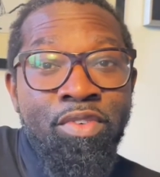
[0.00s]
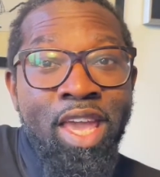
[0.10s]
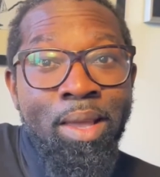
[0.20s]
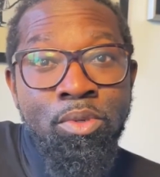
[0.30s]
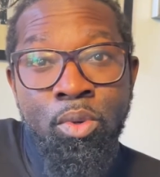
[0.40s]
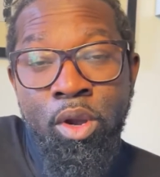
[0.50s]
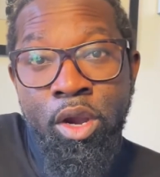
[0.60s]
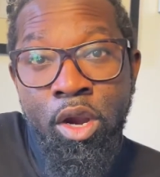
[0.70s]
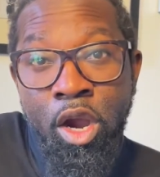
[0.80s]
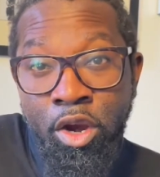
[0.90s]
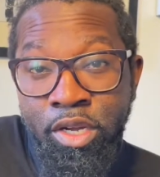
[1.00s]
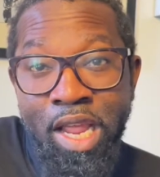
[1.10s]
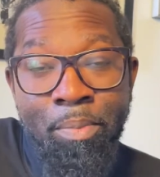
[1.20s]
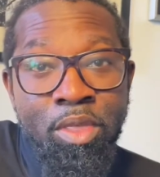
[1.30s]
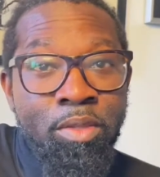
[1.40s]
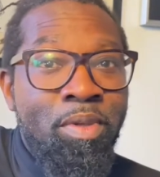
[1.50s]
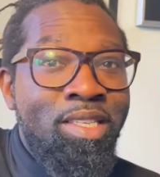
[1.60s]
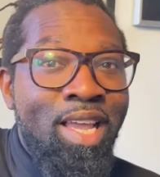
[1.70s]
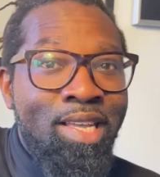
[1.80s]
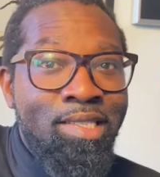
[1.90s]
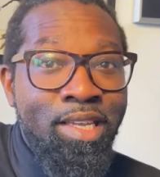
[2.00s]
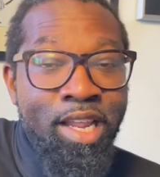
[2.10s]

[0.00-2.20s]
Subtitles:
games where our depth has been tested.